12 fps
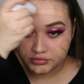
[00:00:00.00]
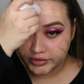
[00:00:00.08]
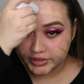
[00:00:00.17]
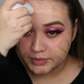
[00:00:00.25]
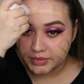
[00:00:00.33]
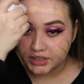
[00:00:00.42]

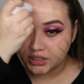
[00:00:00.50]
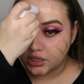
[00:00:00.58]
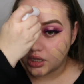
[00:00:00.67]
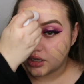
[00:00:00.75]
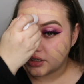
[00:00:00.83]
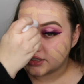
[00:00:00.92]
It's been a
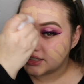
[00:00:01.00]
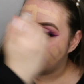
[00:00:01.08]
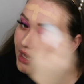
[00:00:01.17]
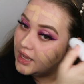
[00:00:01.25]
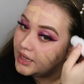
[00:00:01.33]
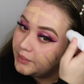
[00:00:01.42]
long
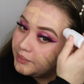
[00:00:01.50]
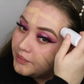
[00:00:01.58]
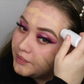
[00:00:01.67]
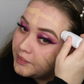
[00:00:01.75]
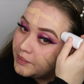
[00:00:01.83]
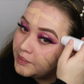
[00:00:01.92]
time
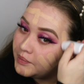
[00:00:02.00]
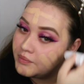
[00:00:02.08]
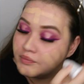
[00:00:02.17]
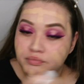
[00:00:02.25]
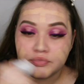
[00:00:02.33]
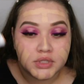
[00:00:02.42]

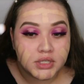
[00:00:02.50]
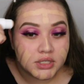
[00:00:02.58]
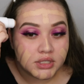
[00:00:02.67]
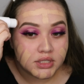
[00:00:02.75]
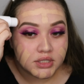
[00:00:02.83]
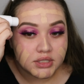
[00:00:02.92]

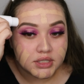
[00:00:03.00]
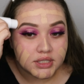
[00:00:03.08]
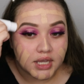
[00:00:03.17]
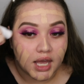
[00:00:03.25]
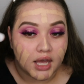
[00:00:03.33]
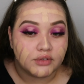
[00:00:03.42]
since
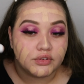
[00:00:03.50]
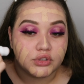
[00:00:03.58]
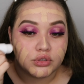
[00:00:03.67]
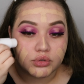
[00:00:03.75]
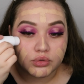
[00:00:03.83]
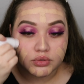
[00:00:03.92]
I
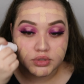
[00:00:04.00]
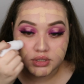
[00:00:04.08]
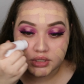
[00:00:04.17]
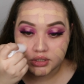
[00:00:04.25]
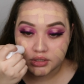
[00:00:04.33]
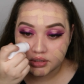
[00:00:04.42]
haven't used